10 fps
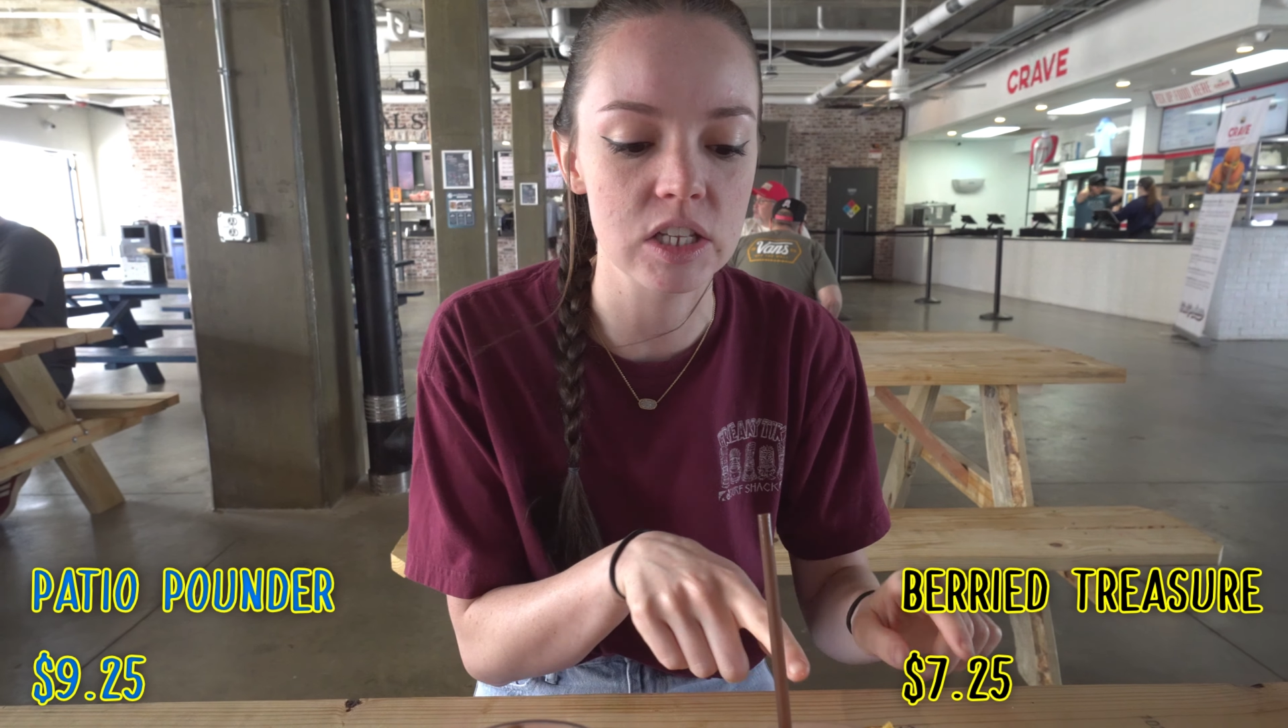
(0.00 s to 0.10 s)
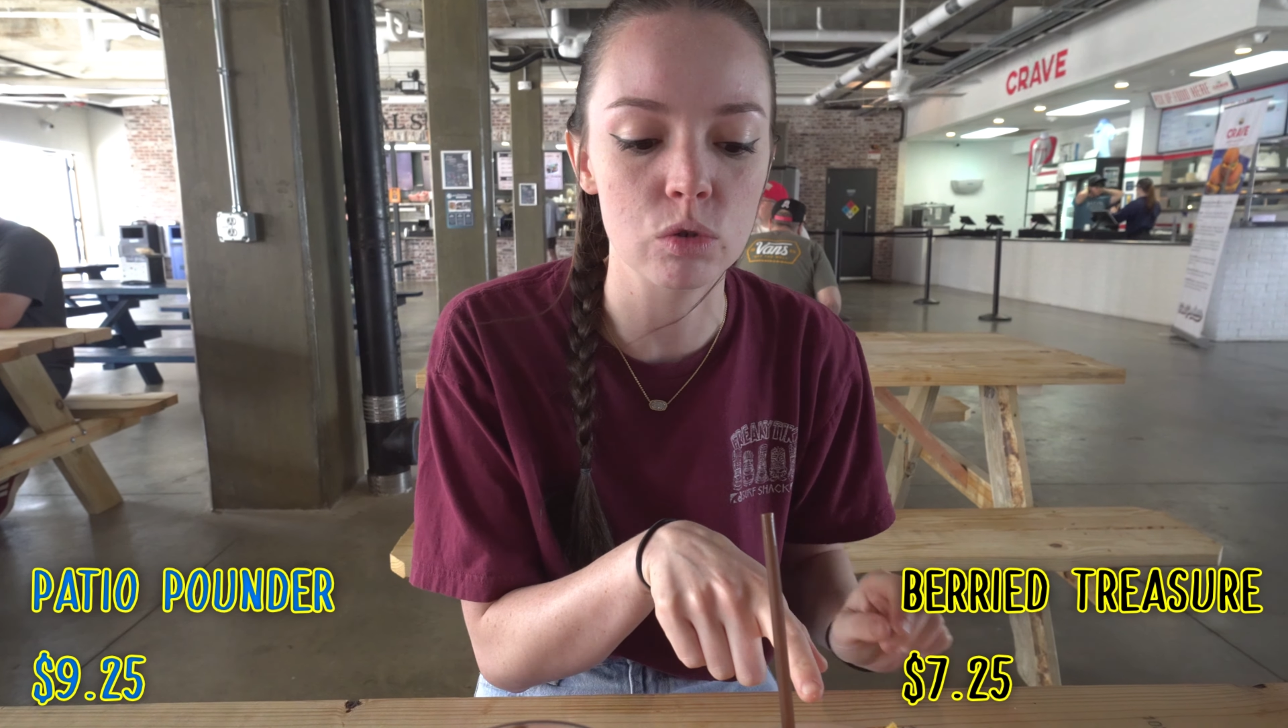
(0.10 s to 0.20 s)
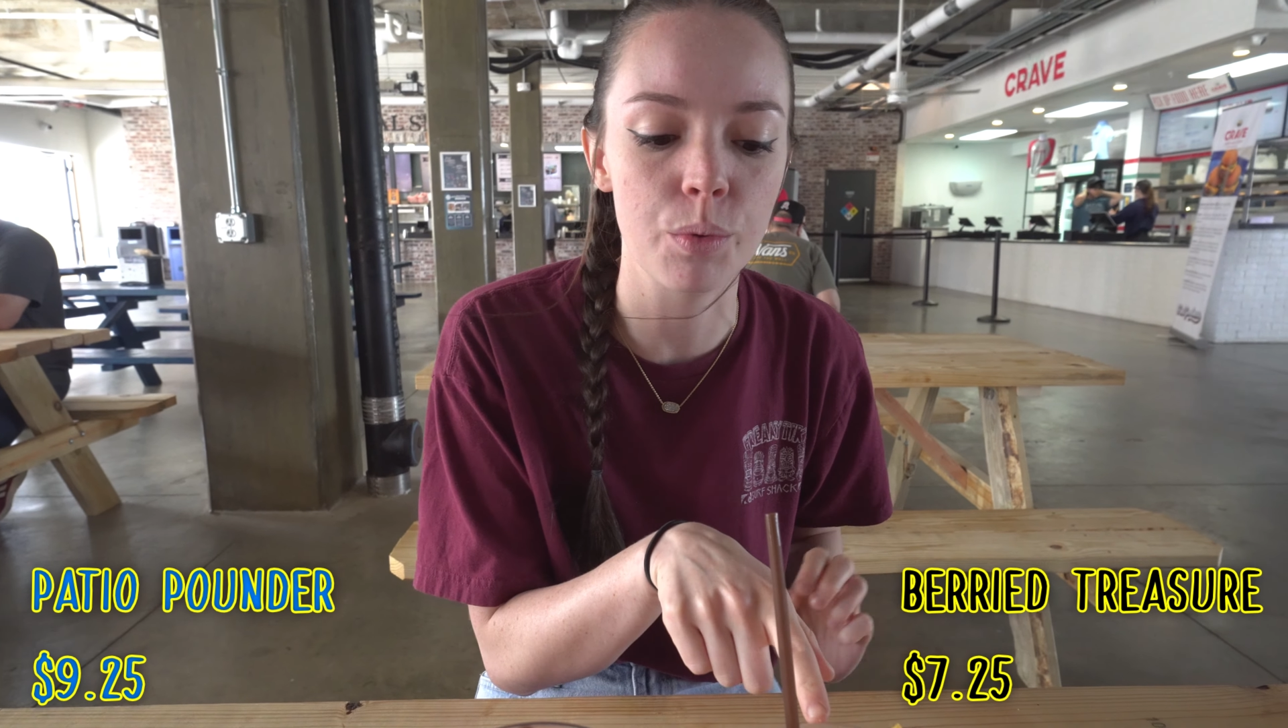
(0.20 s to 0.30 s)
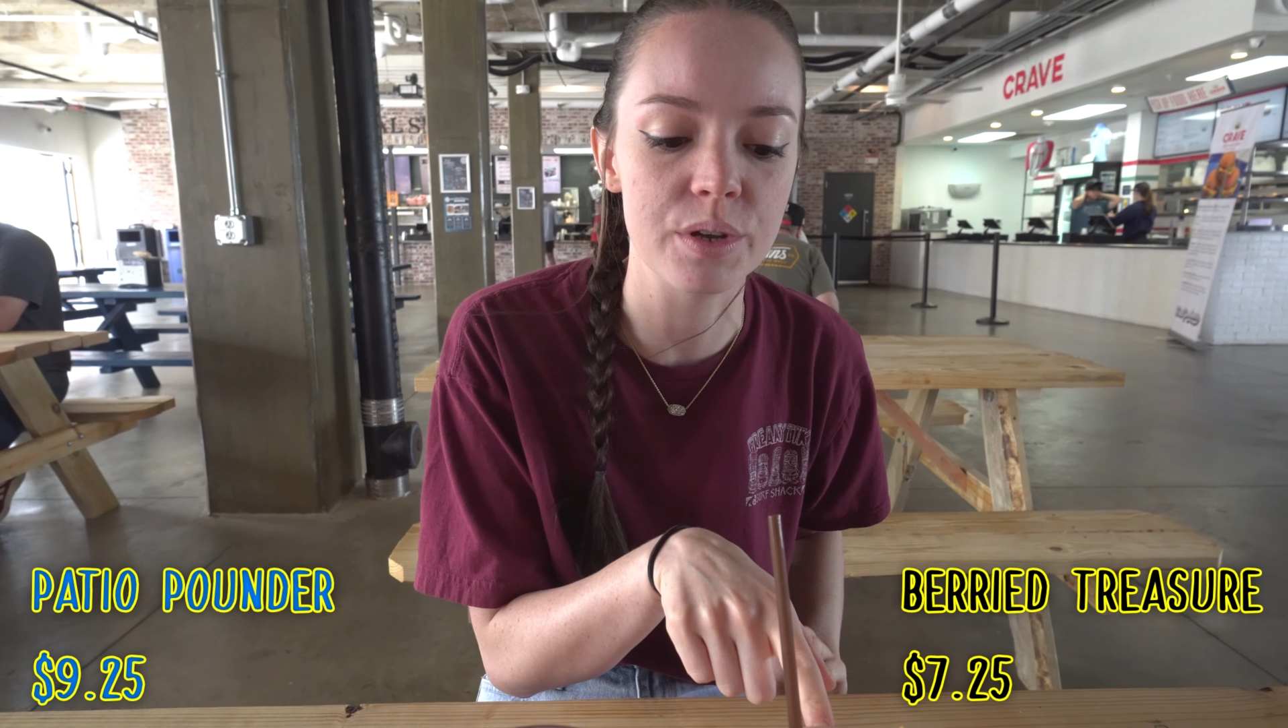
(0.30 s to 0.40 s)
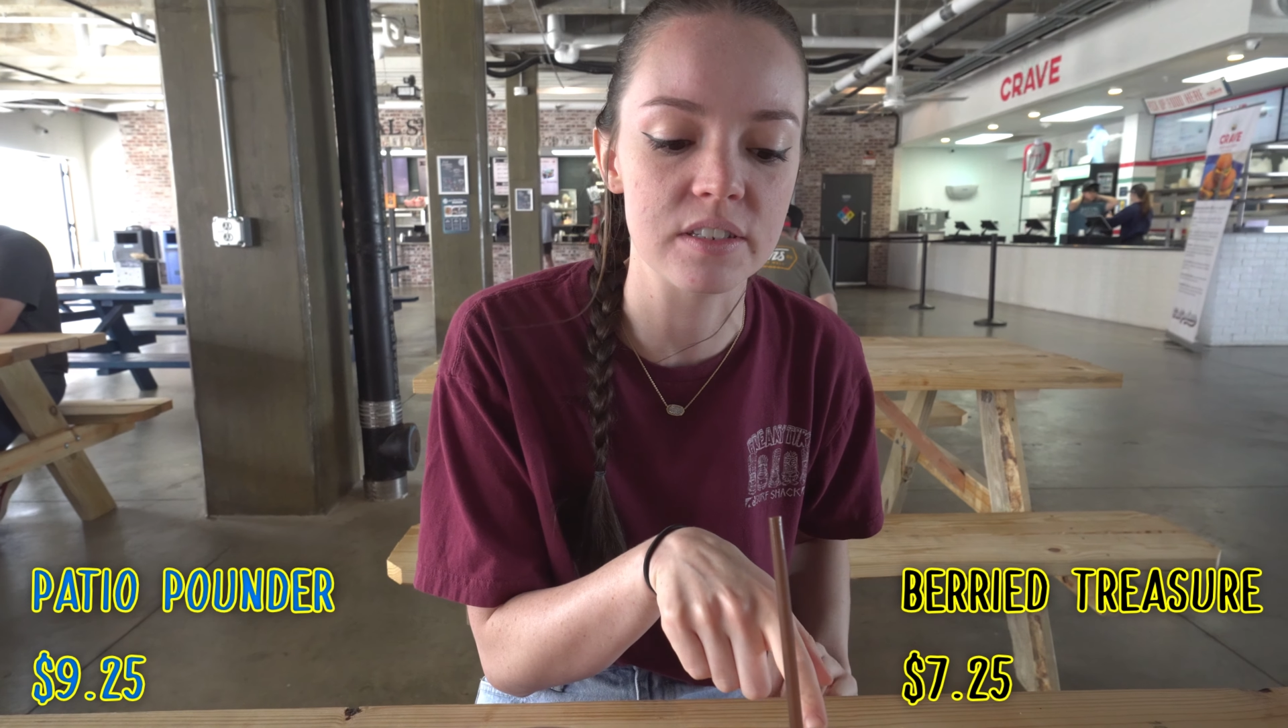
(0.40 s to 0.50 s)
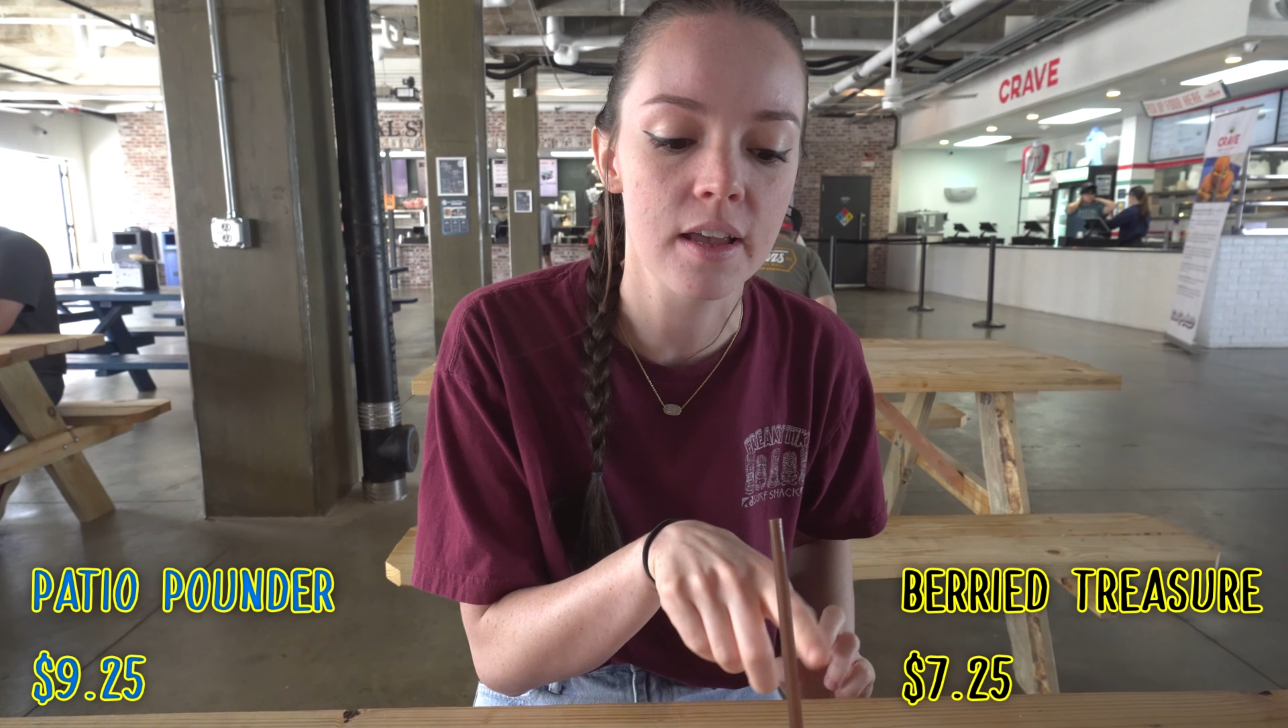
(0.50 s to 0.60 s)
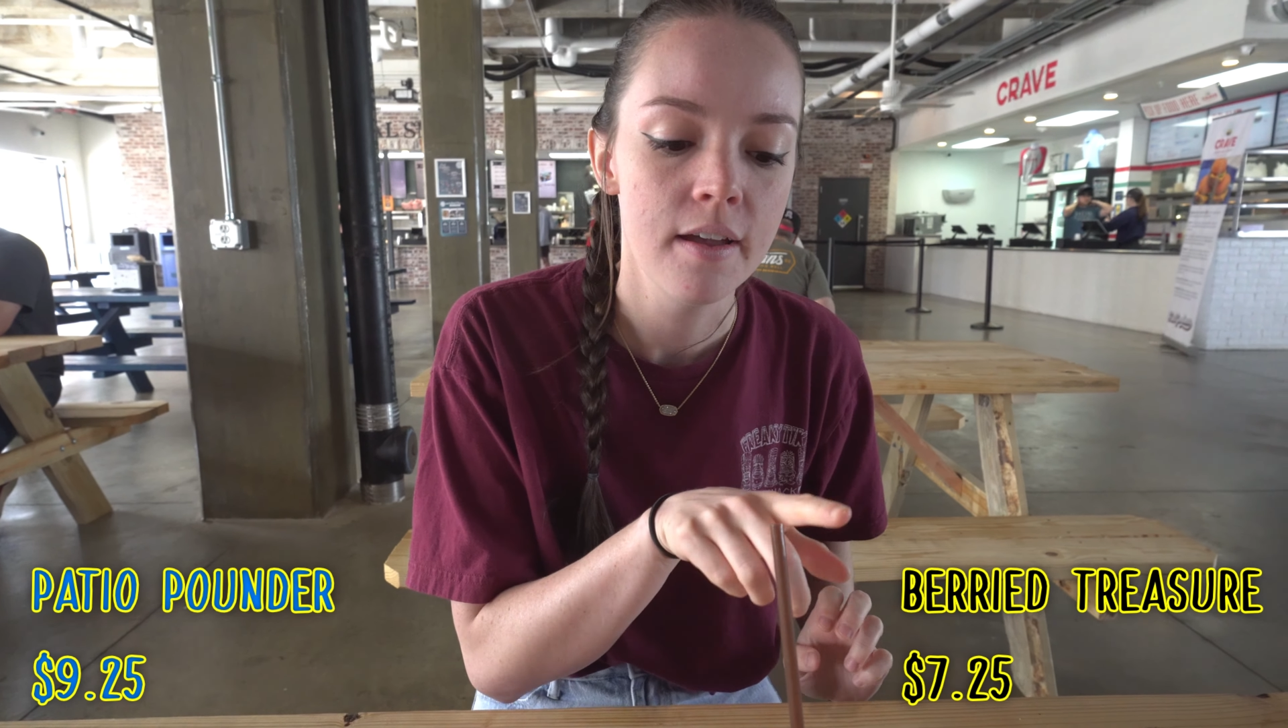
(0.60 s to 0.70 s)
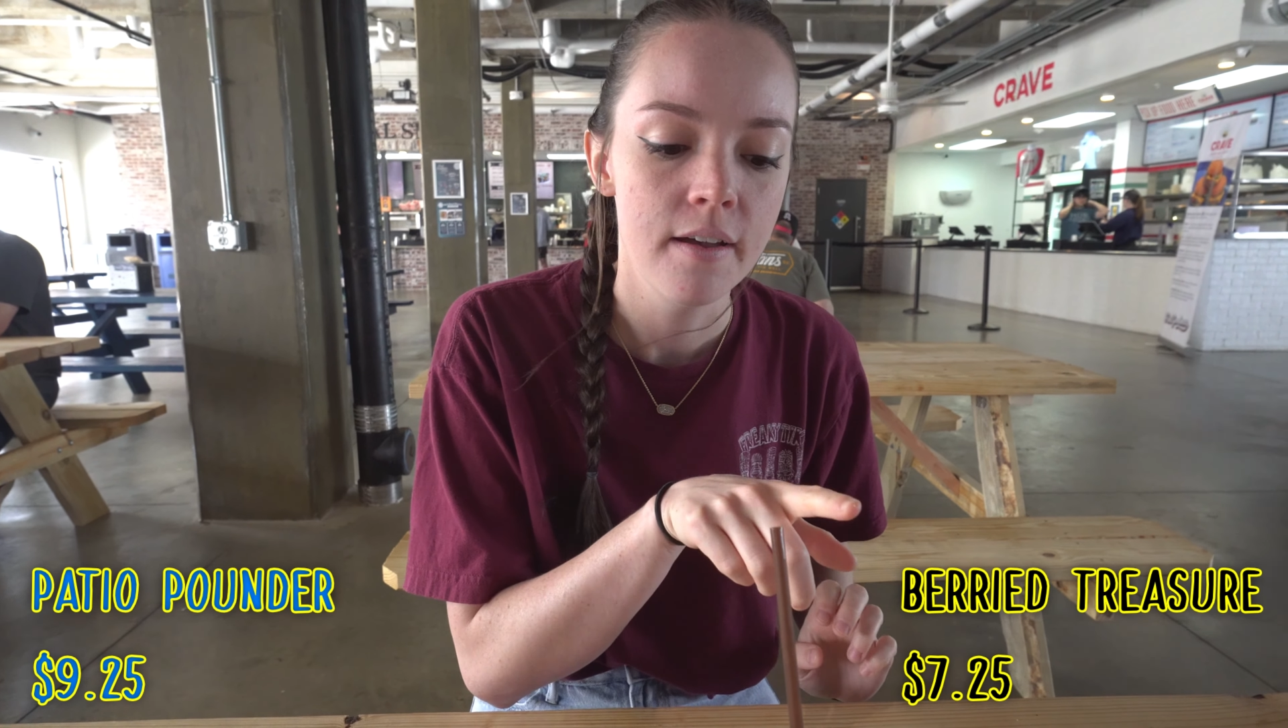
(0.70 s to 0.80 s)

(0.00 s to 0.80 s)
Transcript: this one was